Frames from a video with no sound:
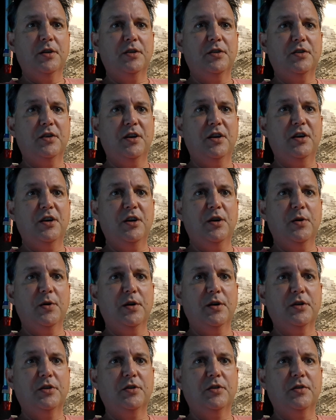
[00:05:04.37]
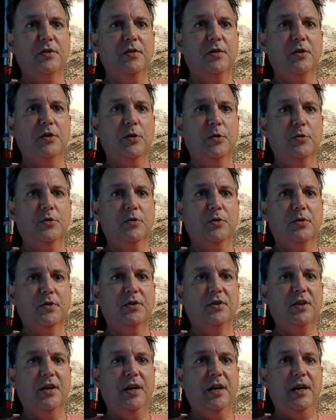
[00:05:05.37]
is the nearest coastal
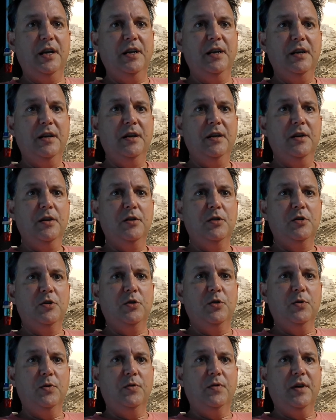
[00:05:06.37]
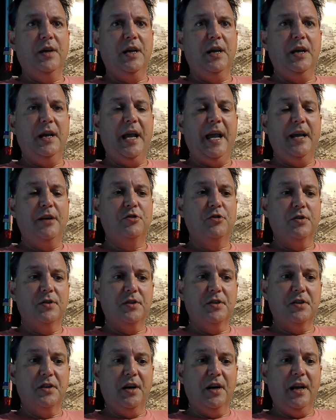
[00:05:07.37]
city to the ancient
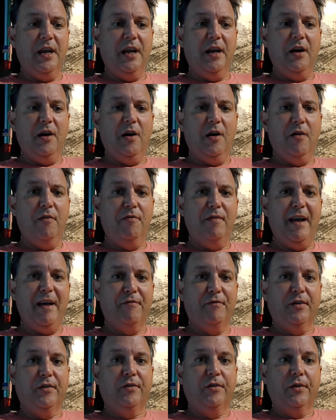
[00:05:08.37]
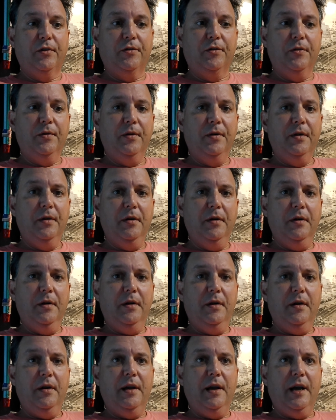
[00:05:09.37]
city of Ephesus.
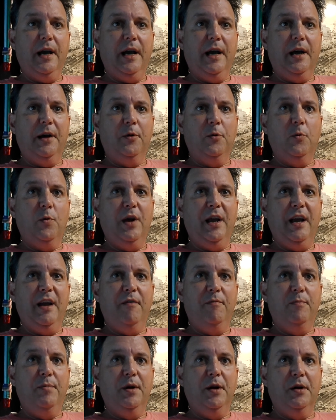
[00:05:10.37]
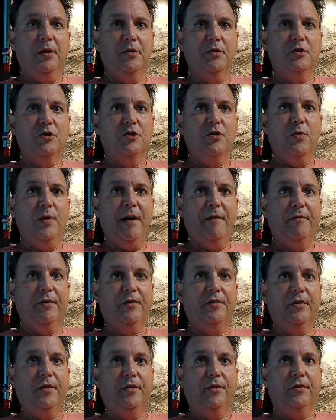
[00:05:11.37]
And we have been to
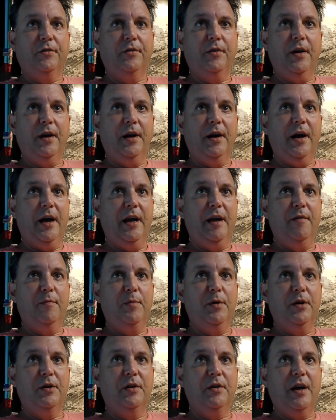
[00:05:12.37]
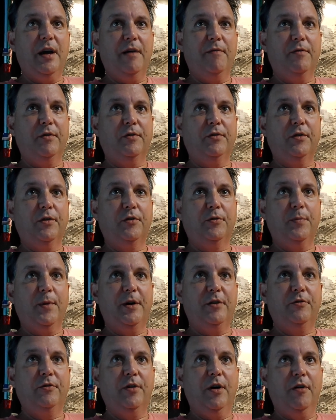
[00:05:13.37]
Ephesus, and I have been to Ephesus
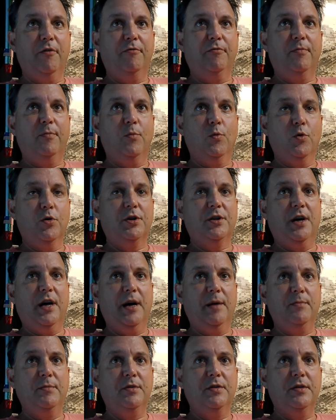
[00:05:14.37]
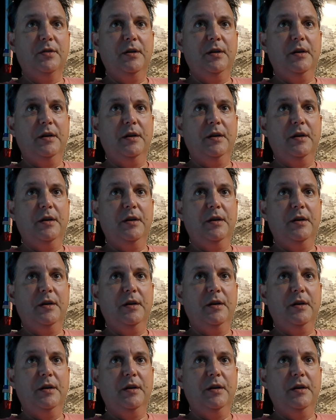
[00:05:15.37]
myself more times.